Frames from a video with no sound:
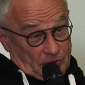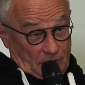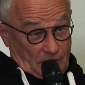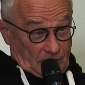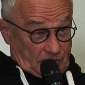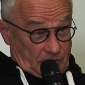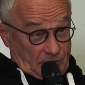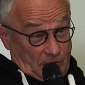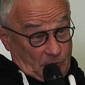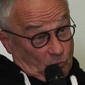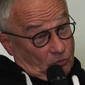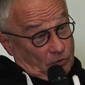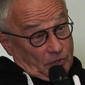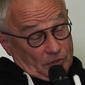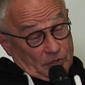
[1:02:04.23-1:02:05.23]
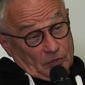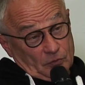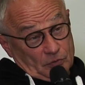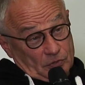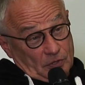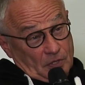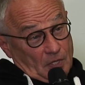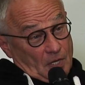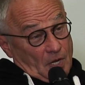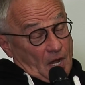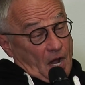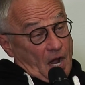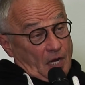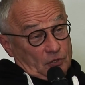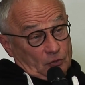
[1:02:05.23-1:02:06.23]
They are not
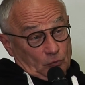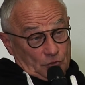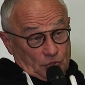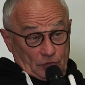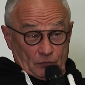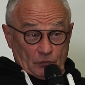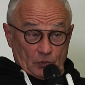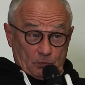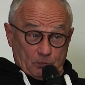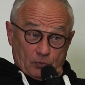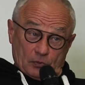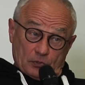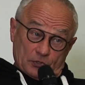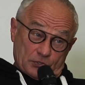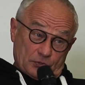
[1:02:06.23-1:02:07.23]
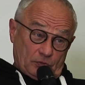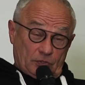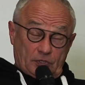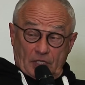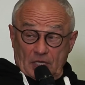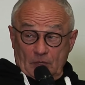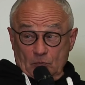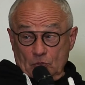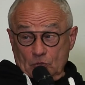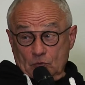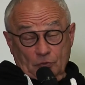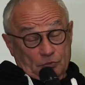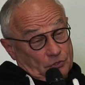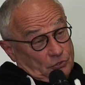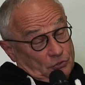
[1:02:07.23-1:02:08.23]
expecting any hotels or
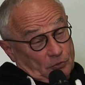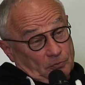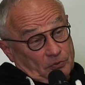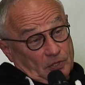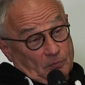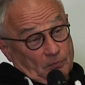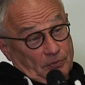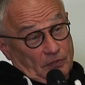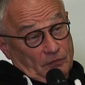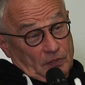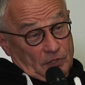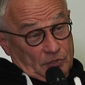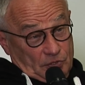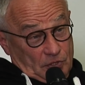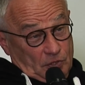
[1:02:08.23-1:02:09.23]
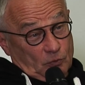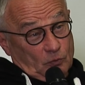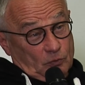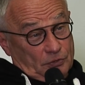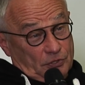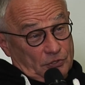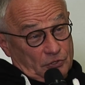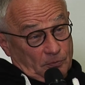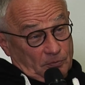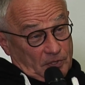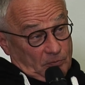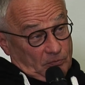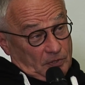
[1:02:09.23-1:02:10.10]
any active city life.